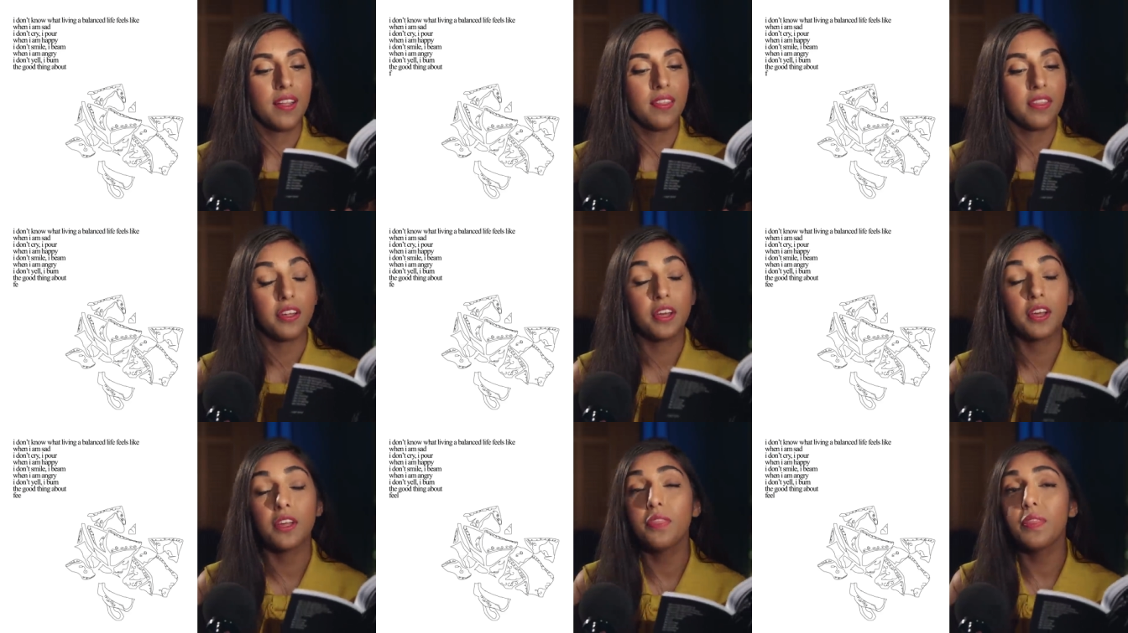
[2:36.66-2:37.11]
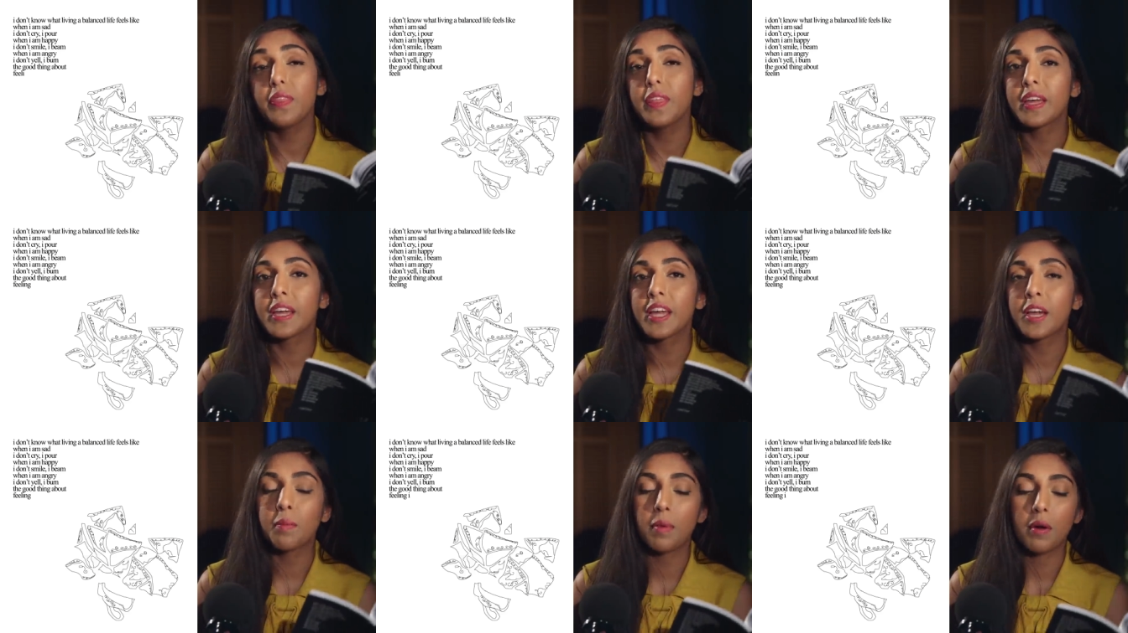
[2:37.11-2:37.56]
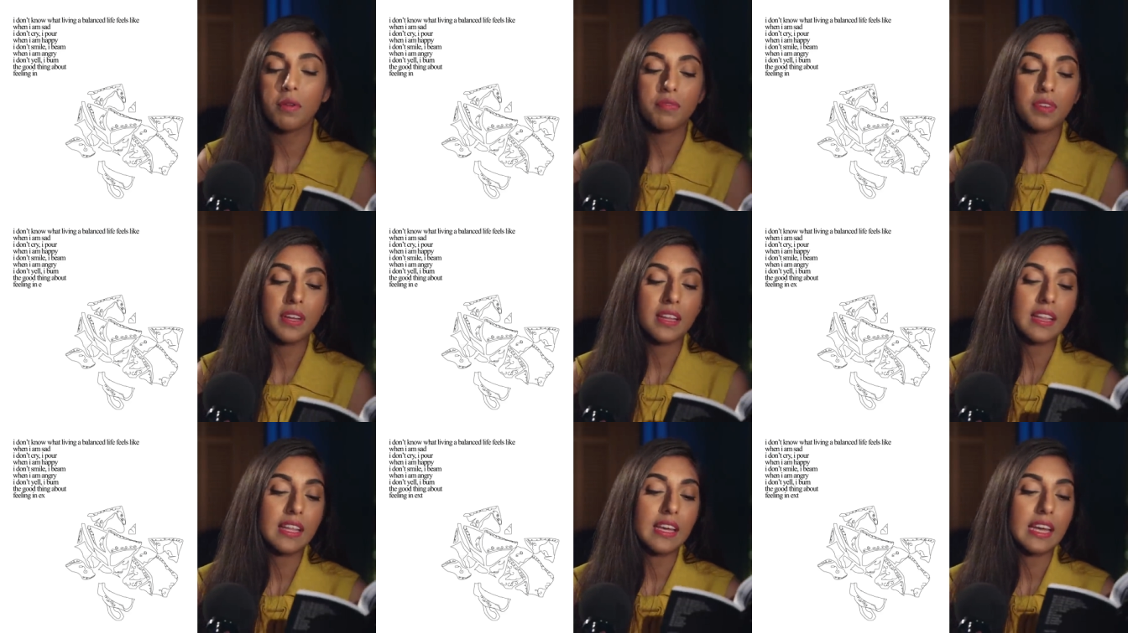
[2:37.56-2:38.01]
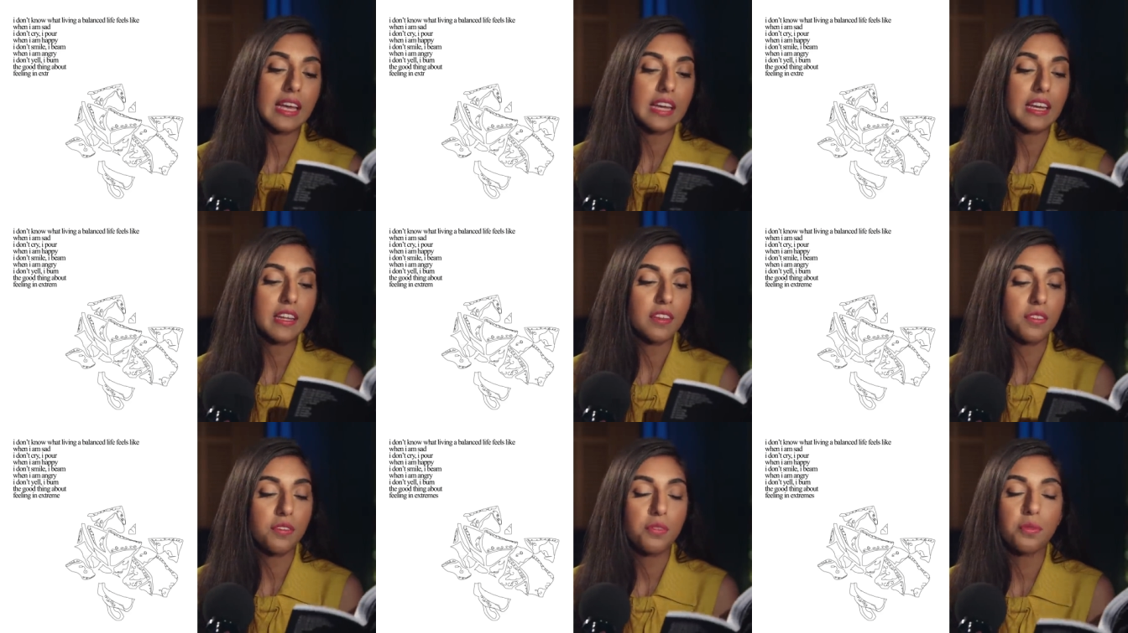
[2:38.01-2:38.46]
The good thing about feeling in
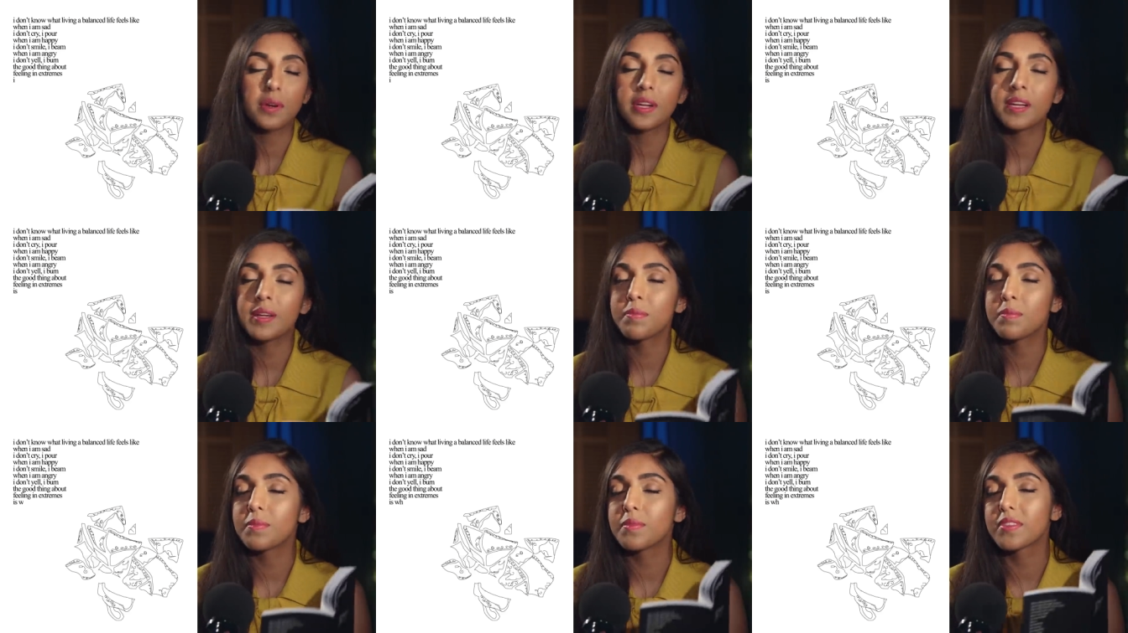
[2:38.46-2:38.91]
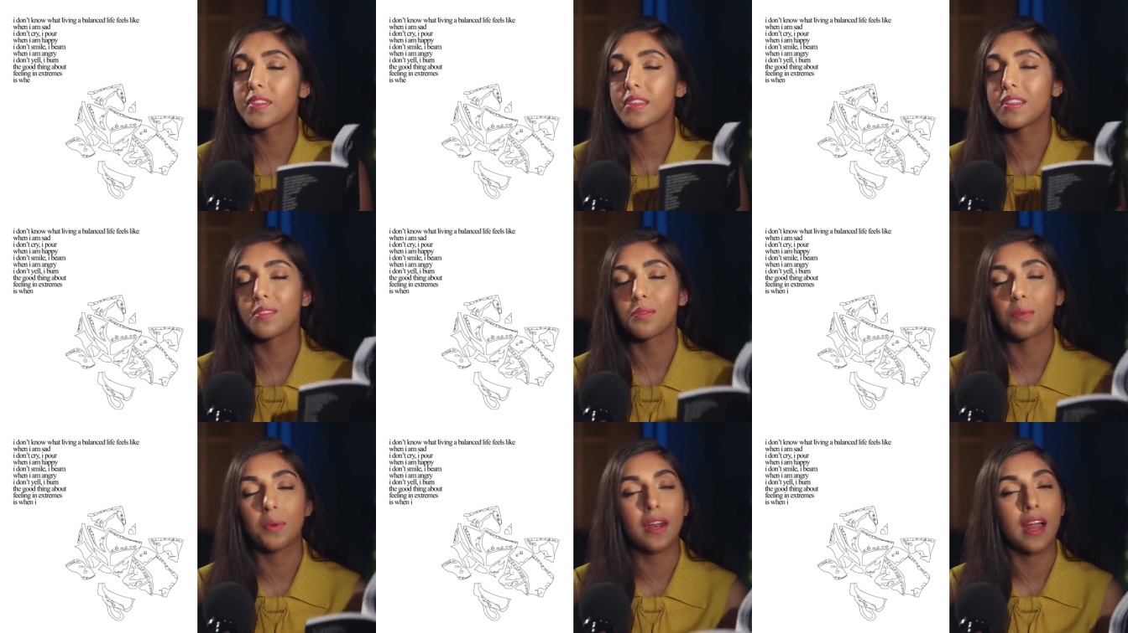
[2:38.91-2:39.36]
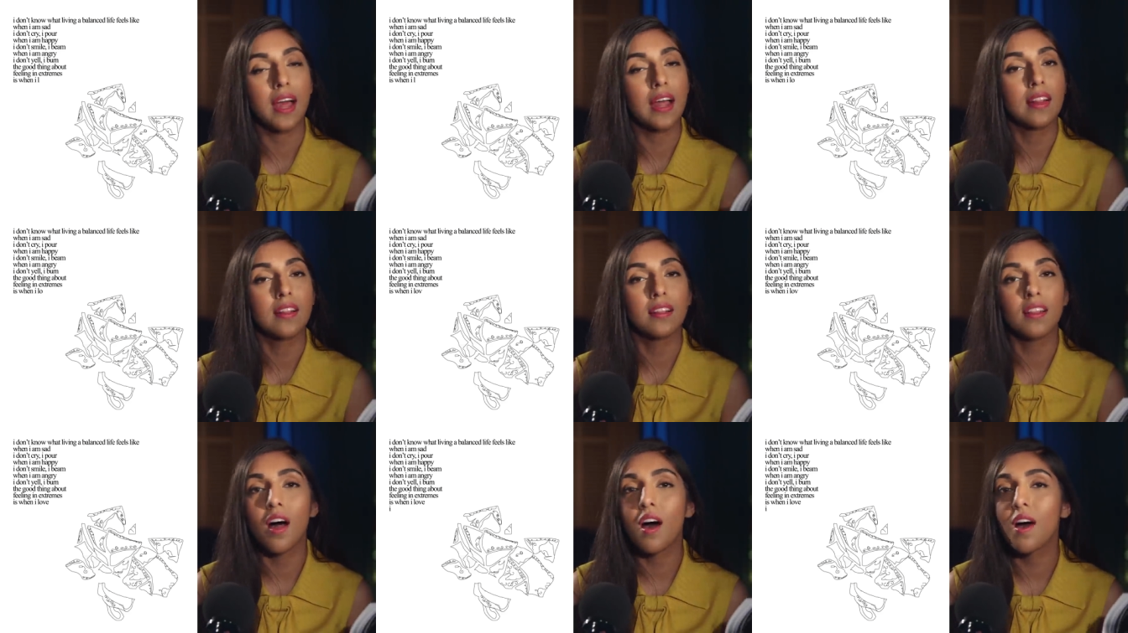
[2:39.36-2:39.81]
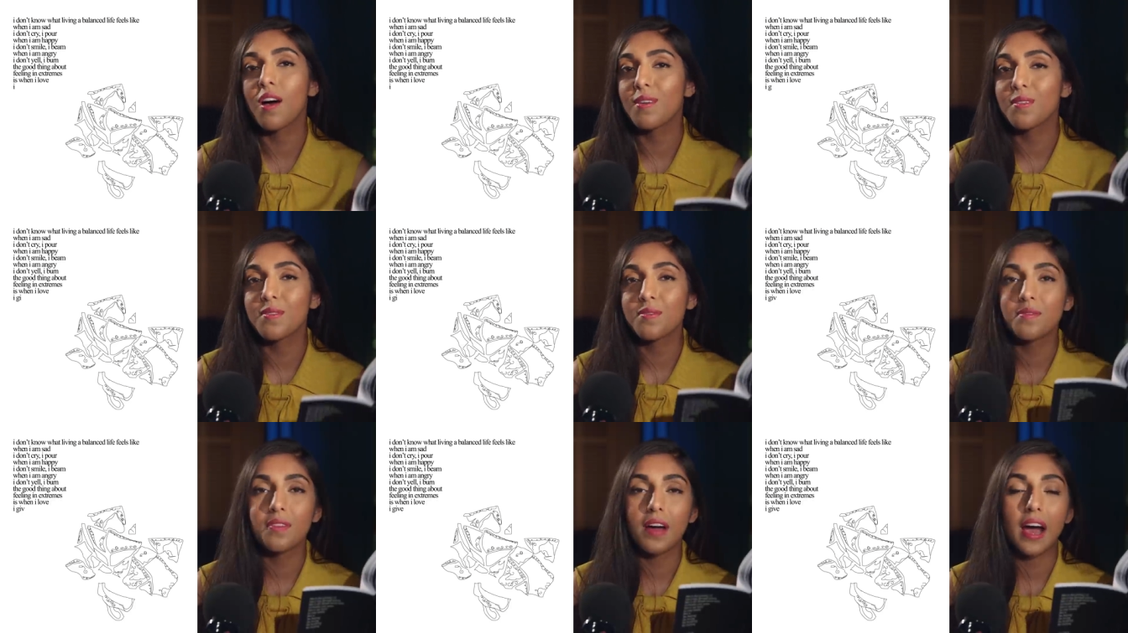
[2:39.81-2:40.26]
extremes is when I
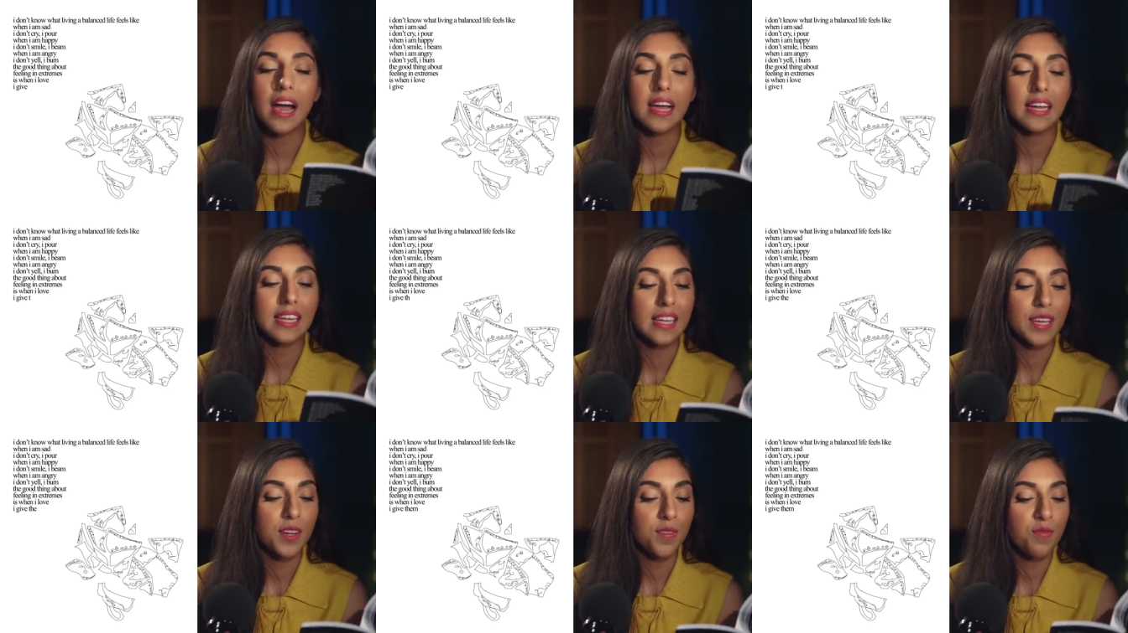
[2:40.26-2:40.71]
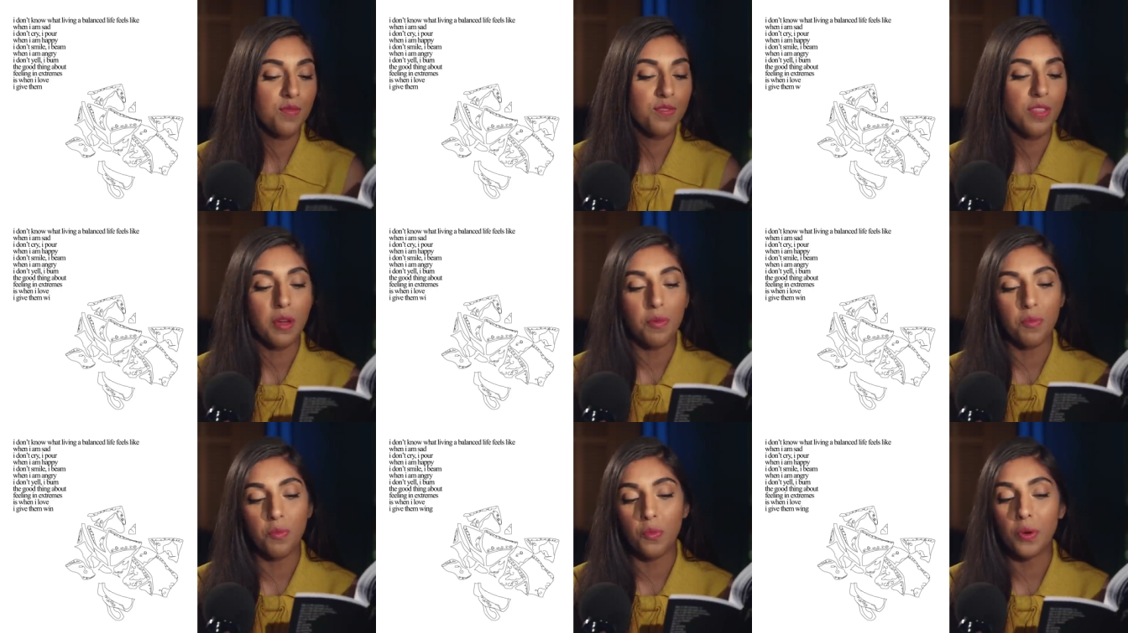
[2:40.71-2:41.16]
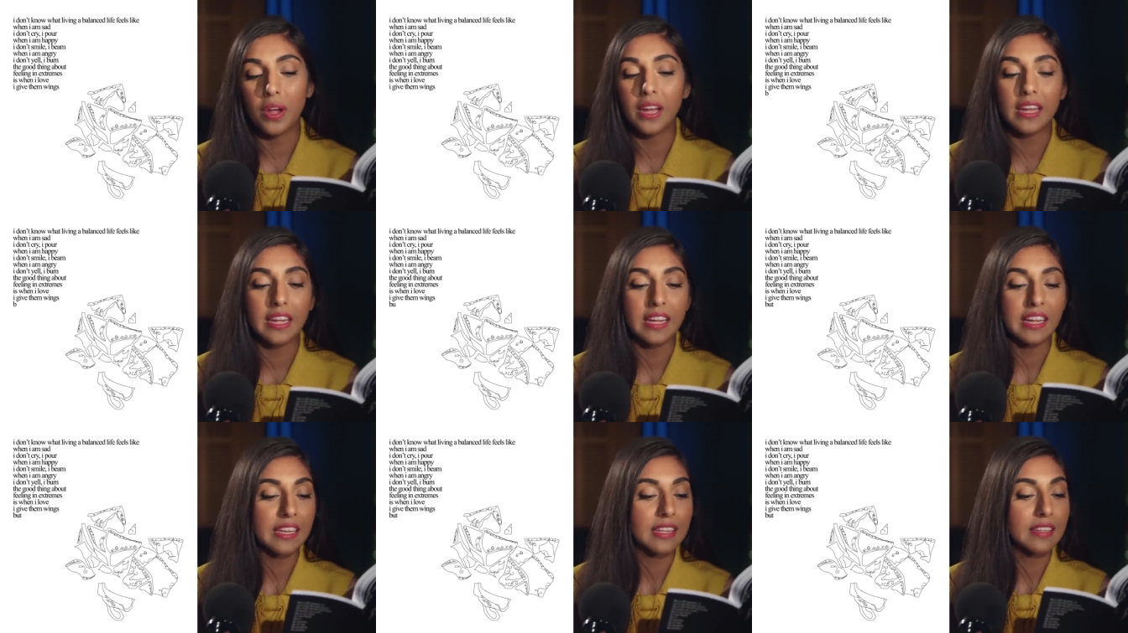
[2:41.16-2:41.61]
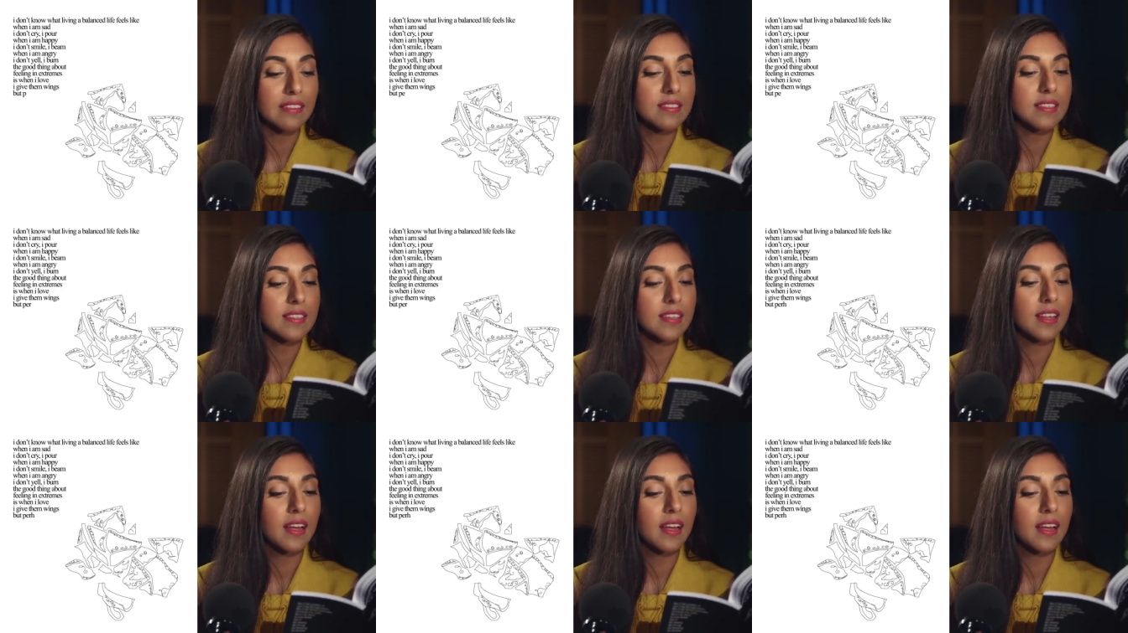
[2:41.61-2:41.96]
love, I give them wings.